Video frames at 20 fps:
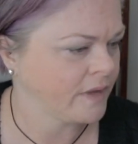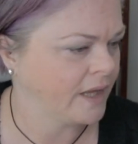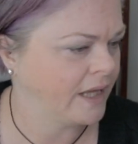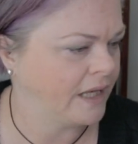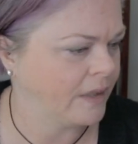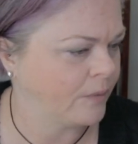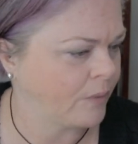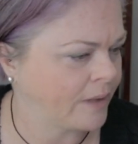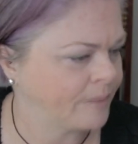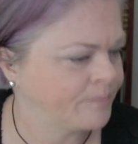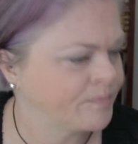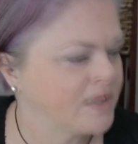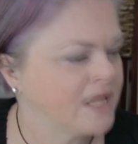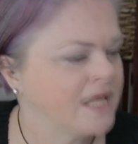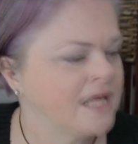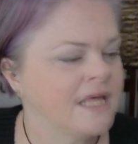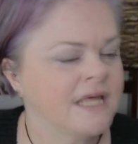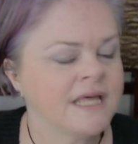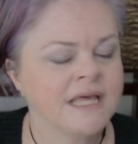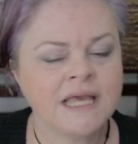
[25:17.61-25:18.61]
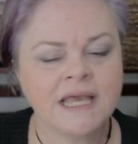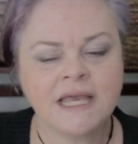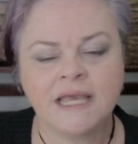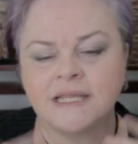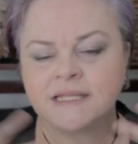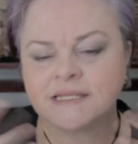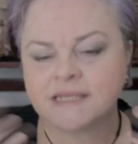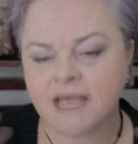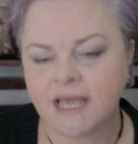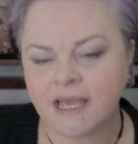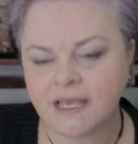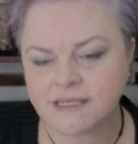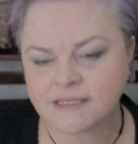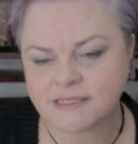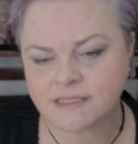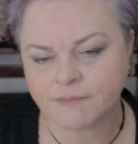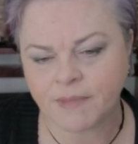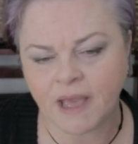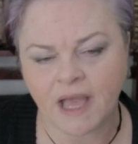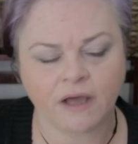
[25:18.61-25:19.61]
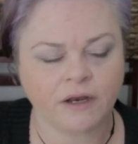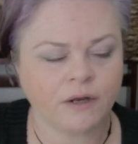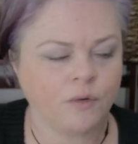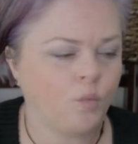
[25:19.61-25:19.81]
Anyway, he takes them out.